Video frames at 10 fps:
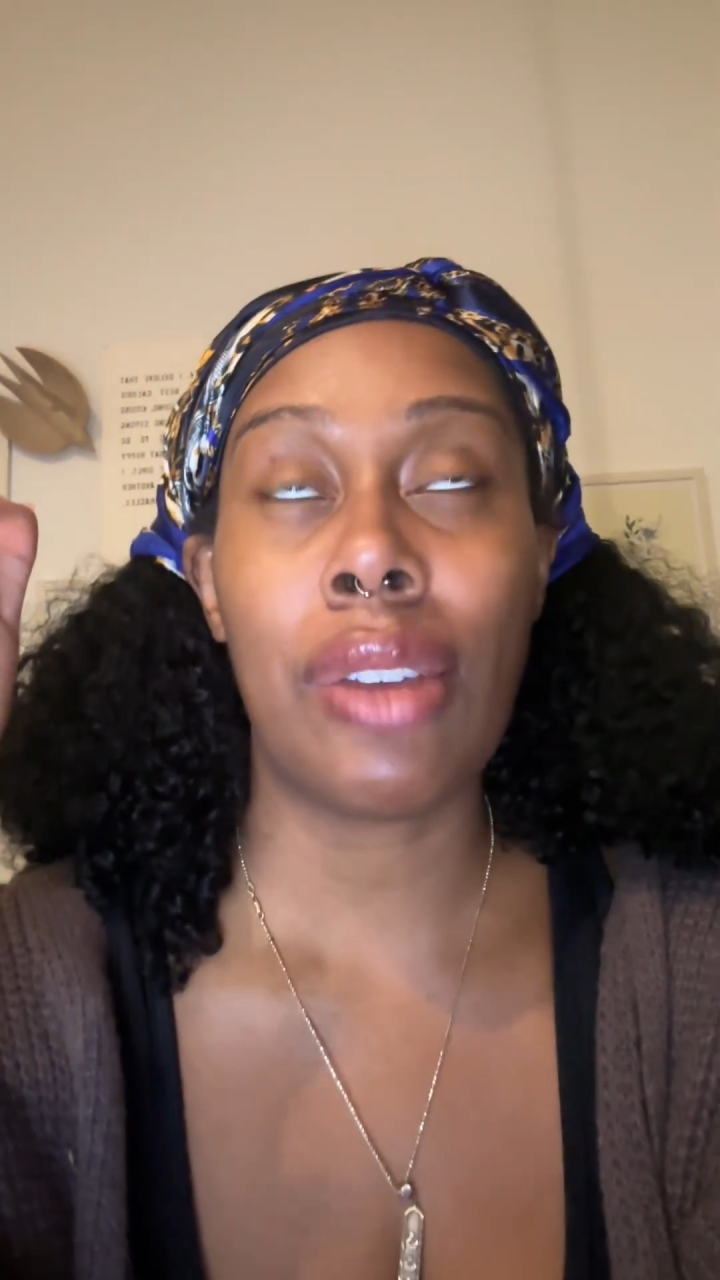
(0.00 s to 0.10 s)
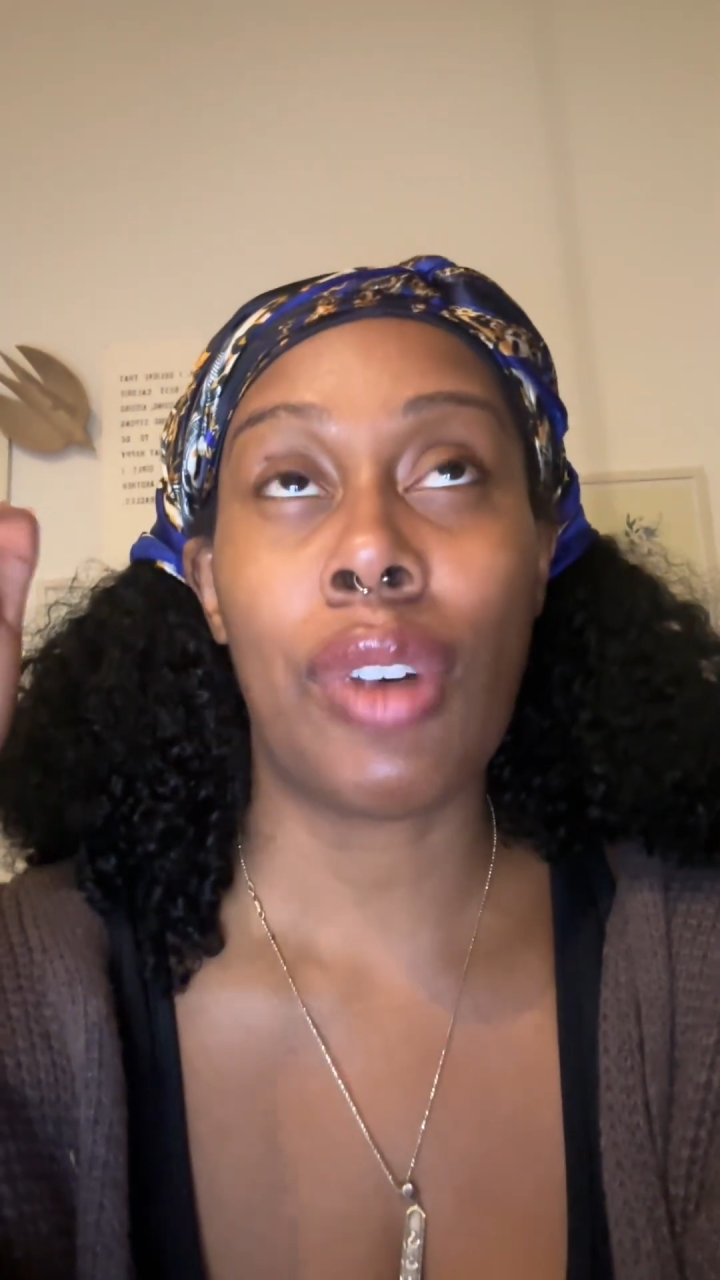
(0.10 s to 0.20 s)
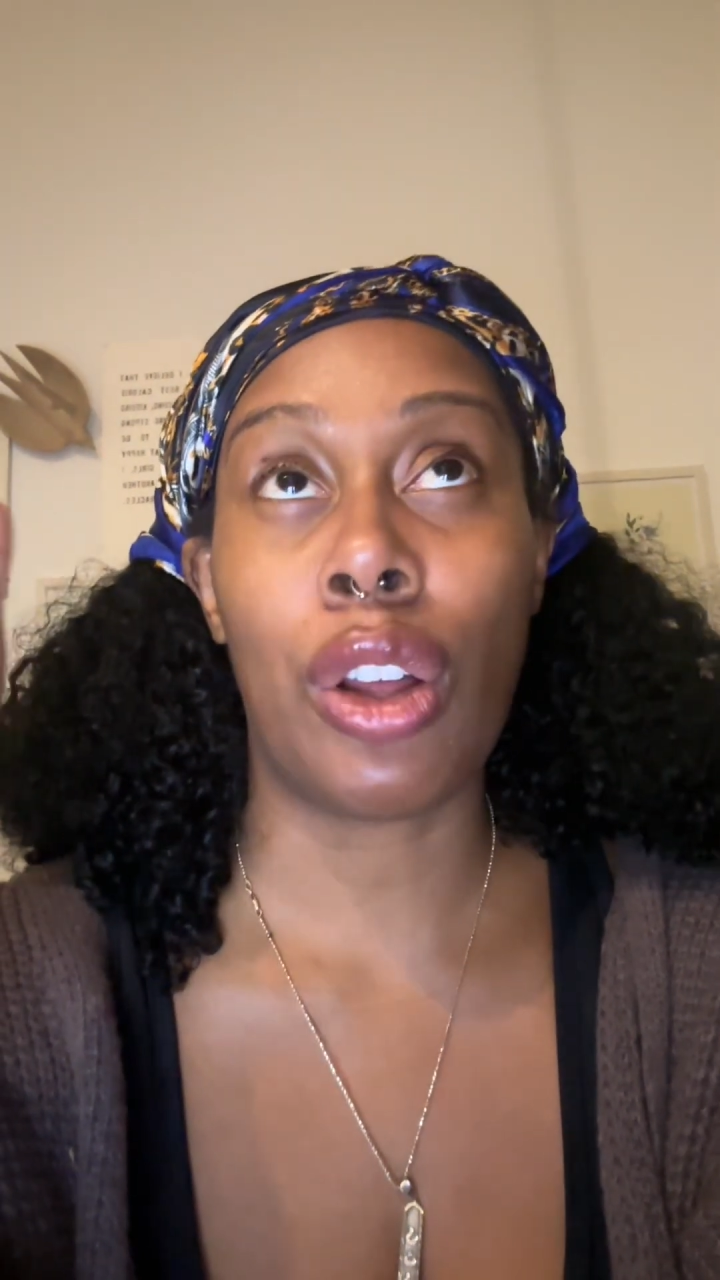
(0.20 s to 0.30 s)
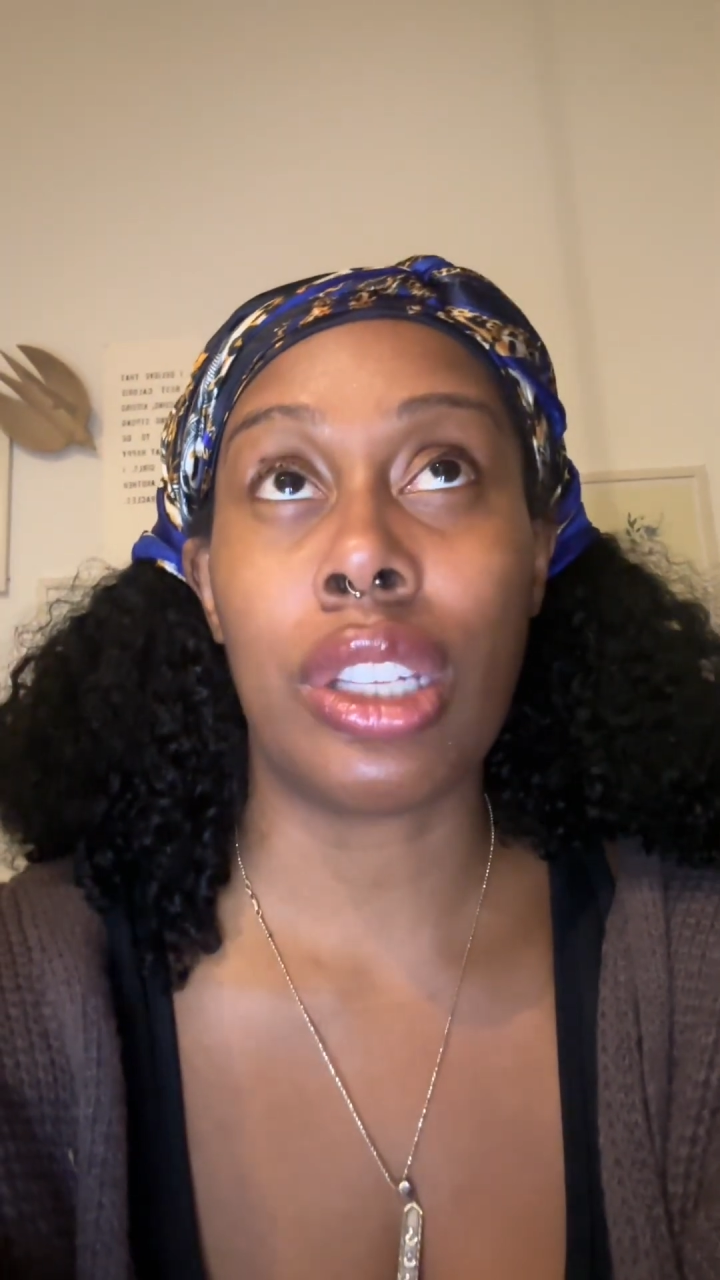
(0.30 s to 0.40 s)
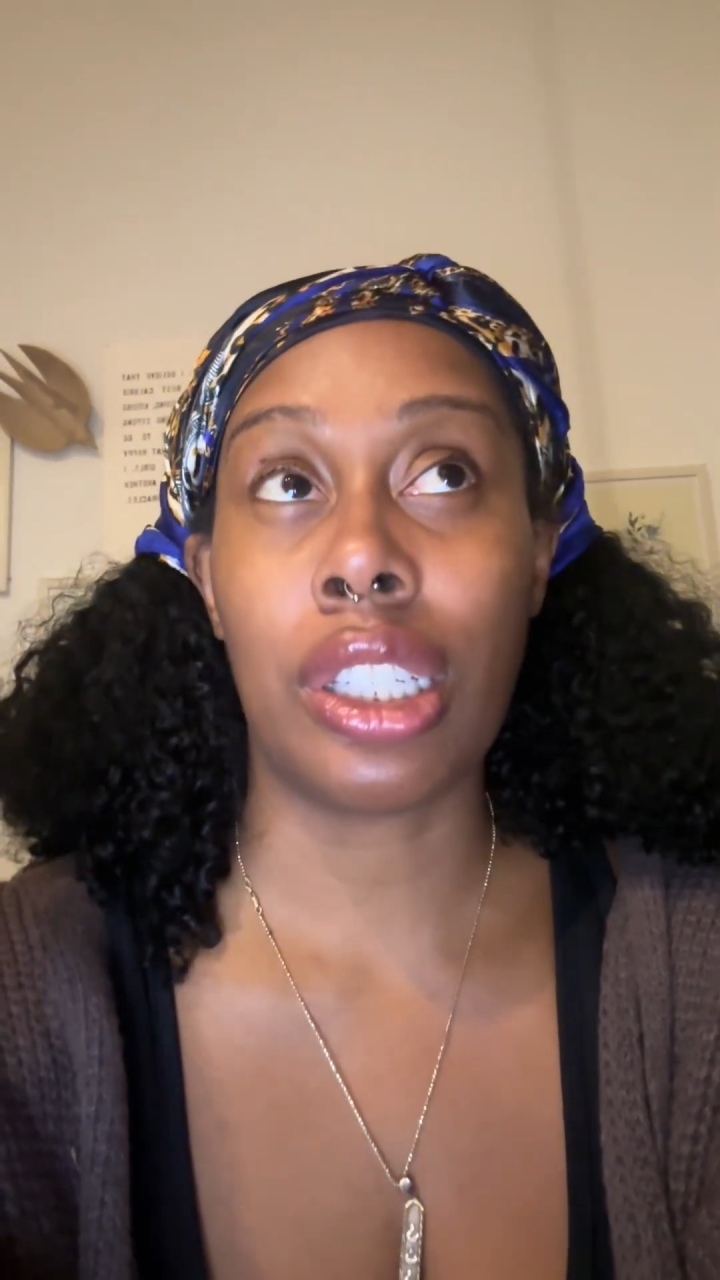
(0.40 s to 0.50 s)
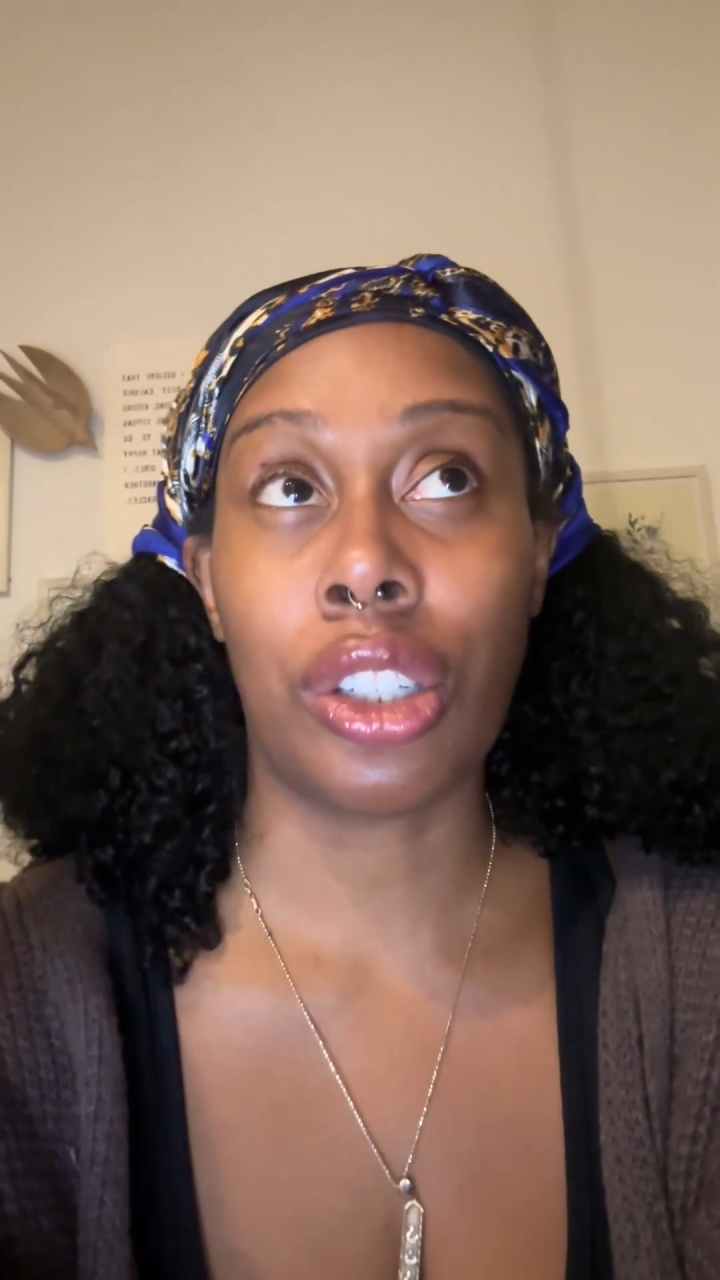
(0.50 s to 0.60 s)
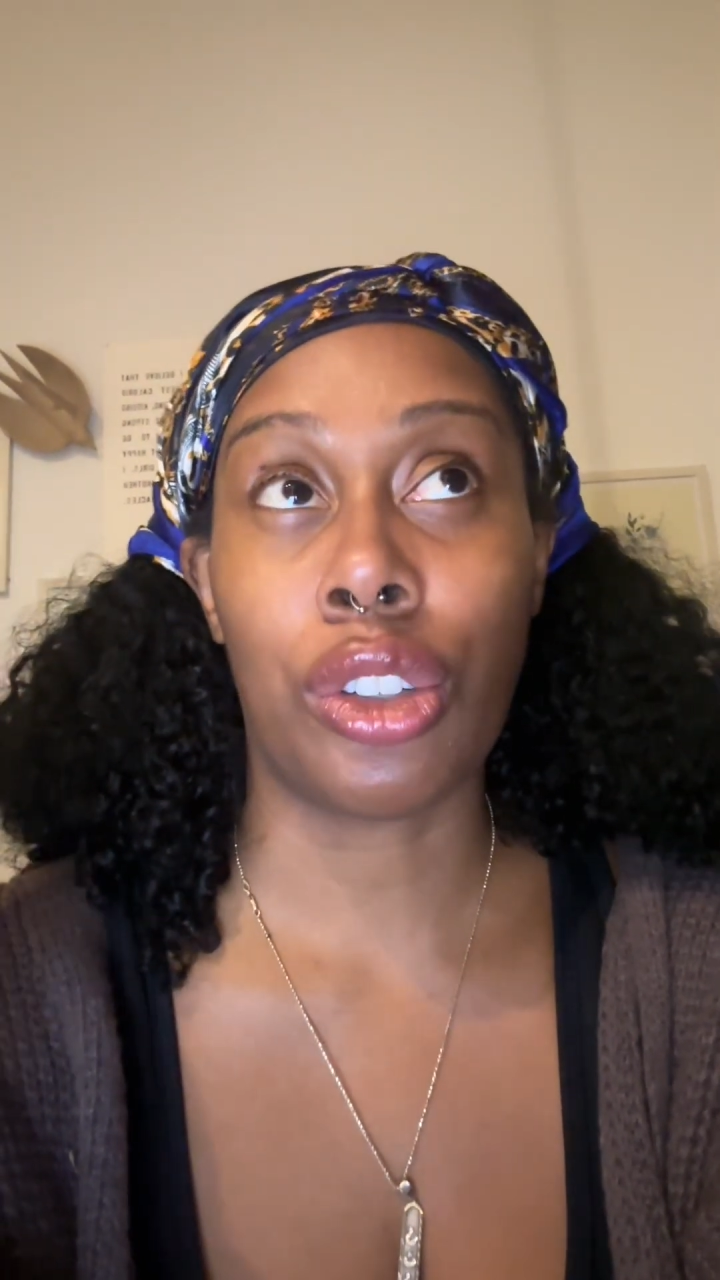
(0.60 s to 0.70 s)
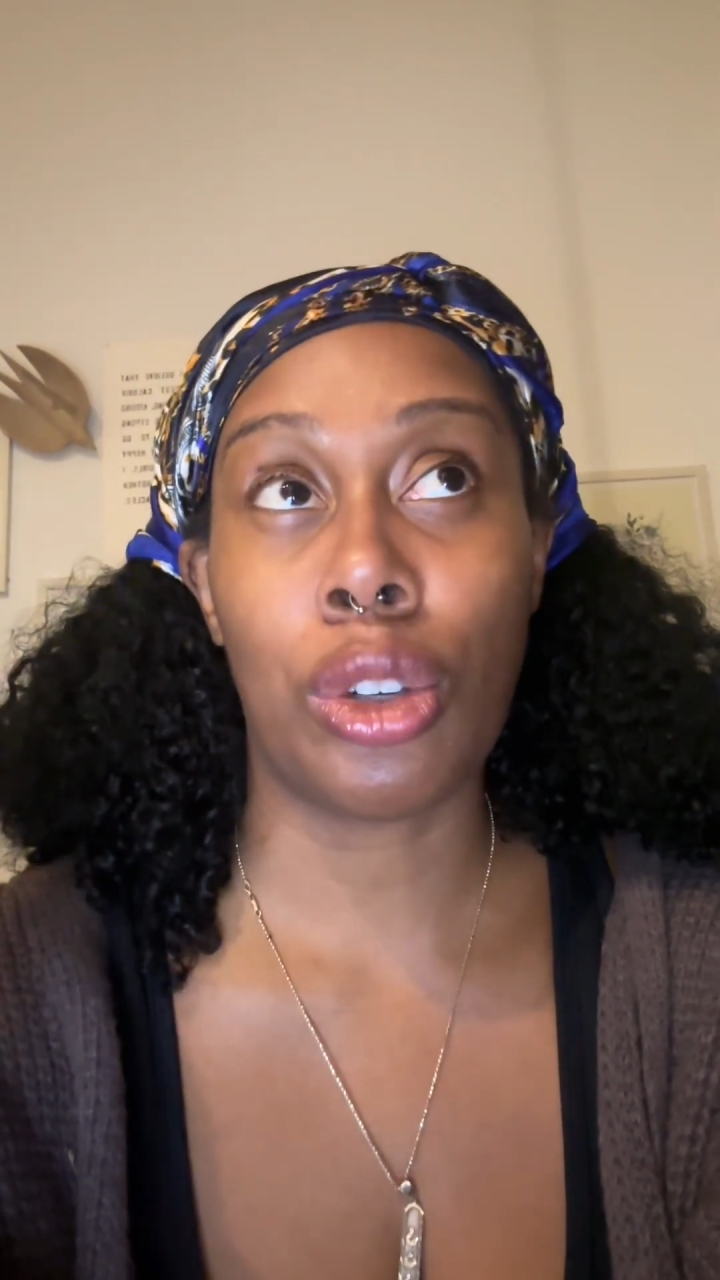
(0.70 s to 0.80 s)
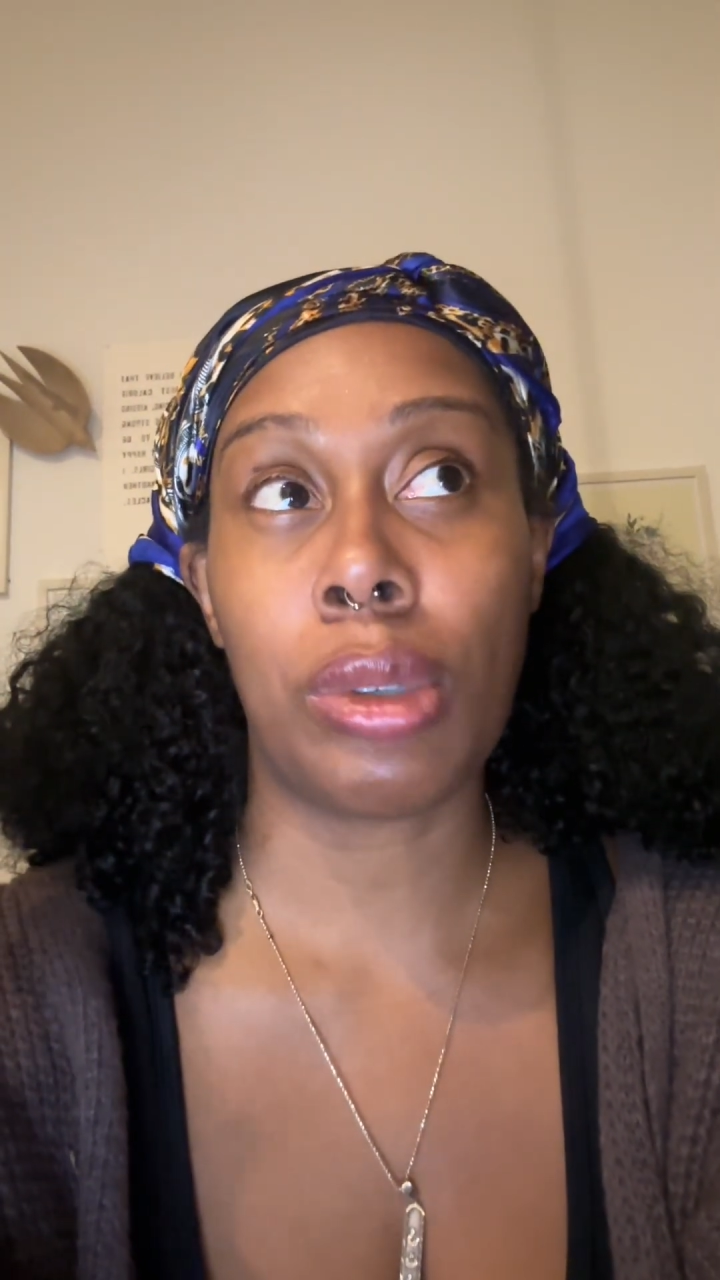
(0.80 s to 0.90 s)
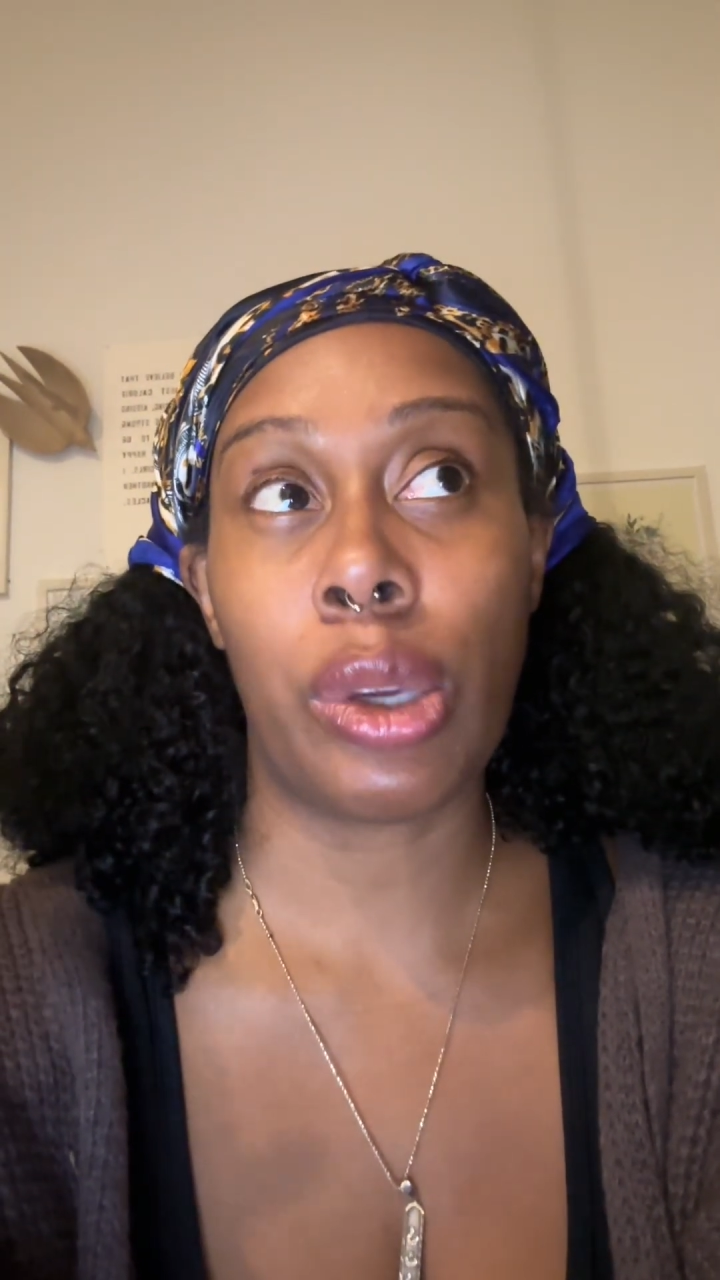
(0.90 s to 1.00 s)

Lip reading: volunteer groups,